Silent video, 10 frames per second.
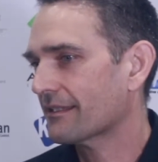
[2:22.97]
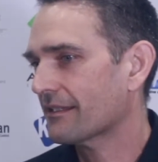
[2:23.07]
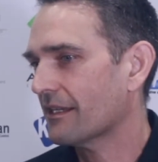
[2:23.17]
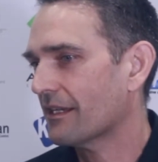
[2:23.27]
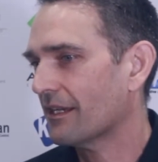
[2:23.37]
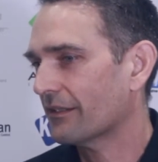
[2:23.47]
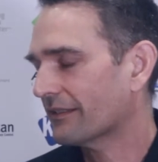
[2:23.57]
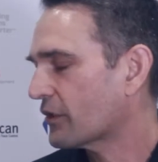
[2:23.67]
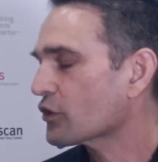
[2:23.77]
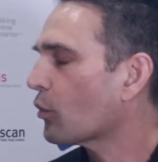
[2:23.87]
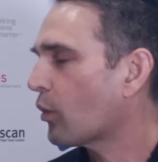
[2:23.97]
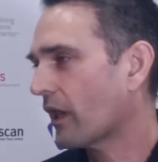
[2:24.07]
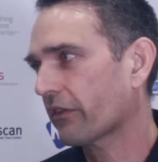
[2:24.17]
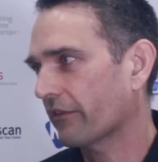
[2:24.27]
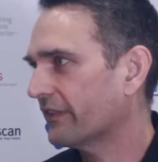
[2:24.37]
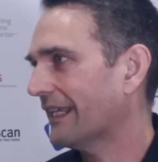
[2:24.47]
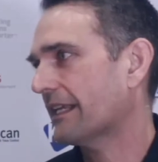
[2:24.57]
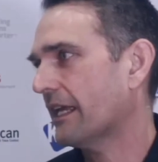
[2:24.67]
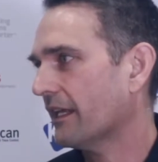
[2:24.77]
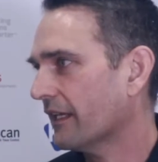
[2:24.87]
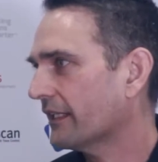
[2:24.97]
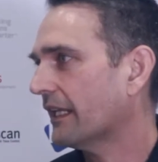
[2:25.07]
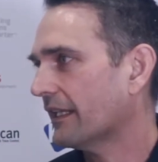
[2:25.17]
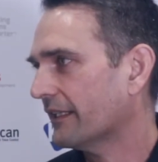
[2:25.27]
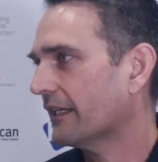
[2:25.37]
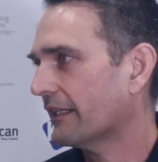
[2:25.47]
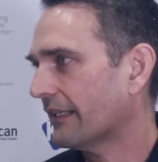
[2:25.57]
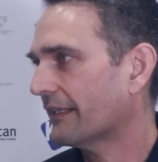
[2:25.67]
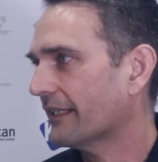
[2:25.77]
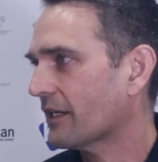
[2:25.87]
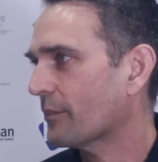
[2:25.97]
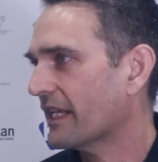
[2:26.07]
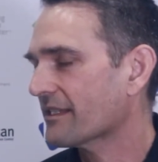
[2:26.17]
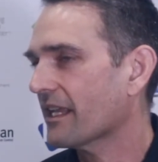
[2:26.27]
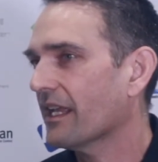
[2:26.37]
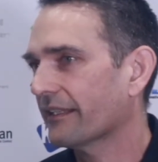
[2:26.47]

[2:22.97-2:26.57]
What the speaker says: there's a wealth of data in that database